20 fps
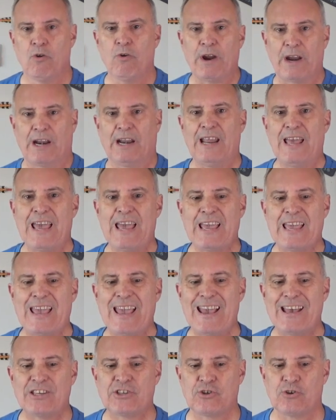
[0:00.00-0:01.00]
Alright,
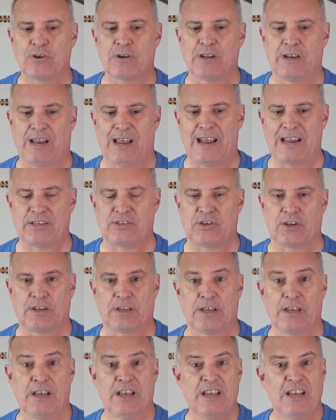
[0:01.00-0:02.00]
Lancaster Classic.
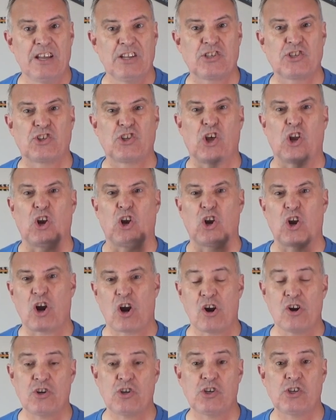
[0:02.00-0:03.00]
It's the
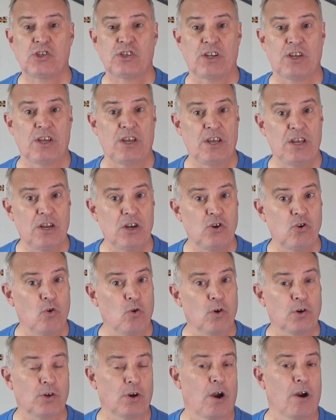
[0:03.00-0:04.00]
largest
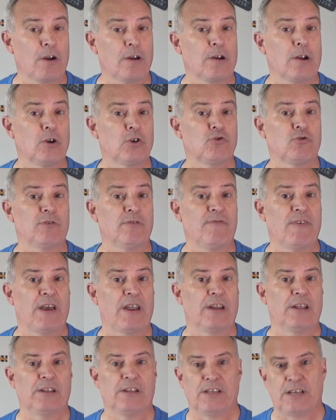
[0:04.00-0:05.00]
indoor target archery
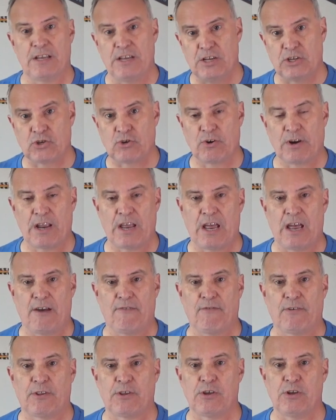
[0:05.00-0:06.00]
event in the eastern
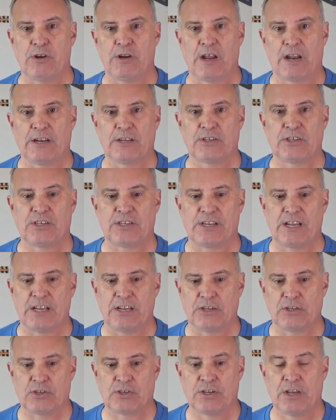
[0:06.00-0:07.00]
half of the United
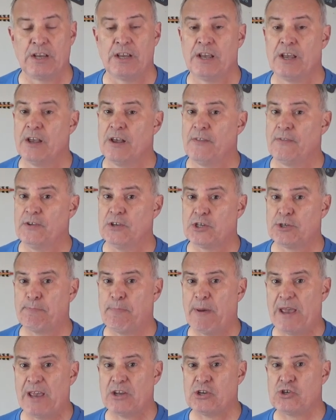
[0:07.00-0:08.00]
States. This
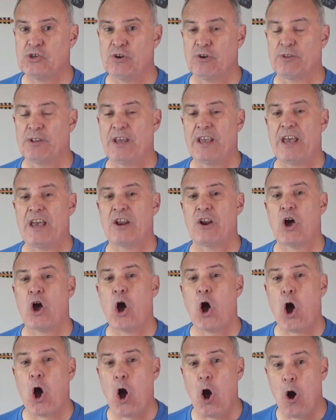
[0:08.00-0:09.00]
past year they had
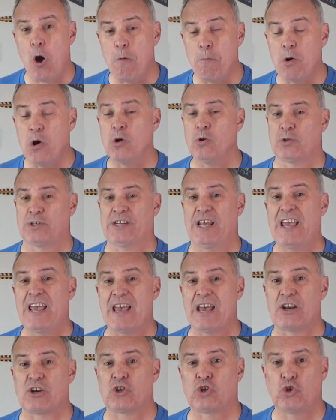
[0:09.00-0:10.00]
almost
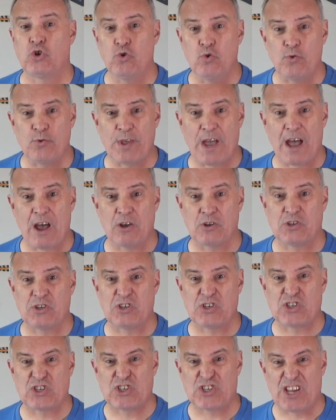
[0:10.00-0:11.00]
had two
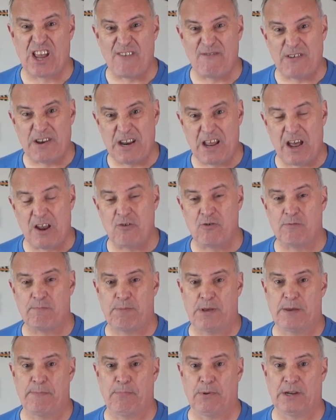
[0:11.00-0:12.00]
thousand seven hundred
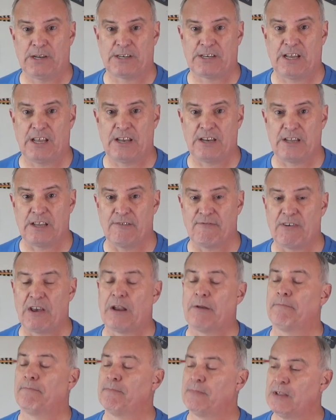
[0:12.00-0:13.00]
people attend the
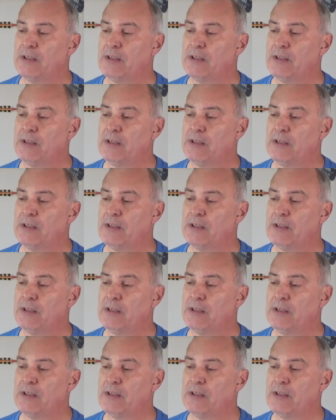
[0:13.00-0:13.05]
event.